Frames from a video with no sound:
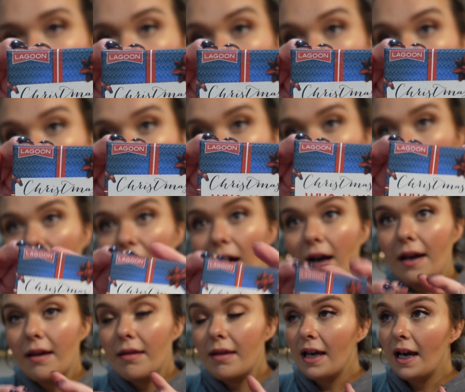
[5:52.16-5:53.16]
Who Am
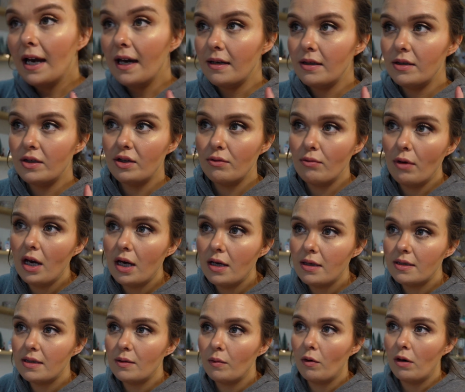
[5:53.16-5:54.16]
I. They had a
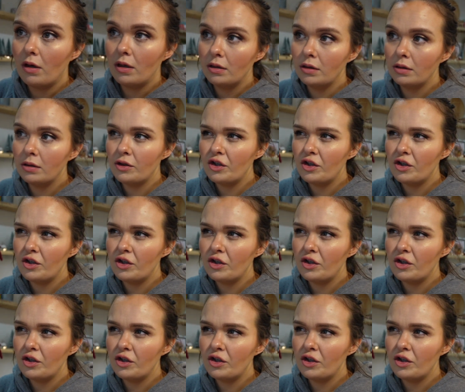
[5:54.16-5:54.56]
charades one.